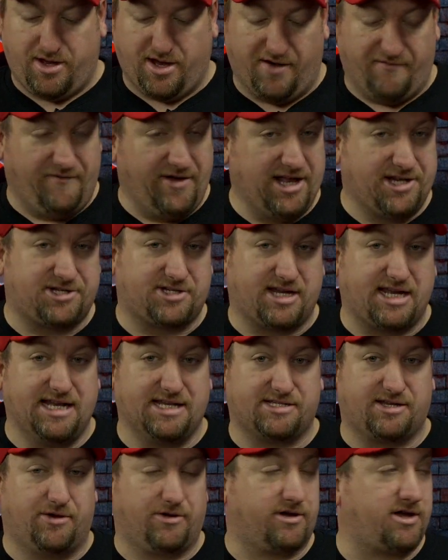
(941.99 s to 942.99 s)
eventually
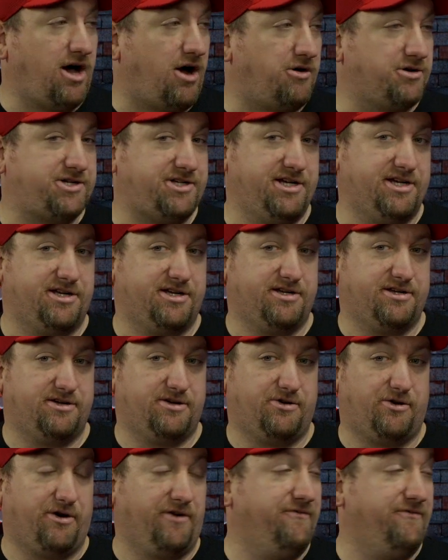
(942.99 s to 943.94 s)
it's going to cost you, or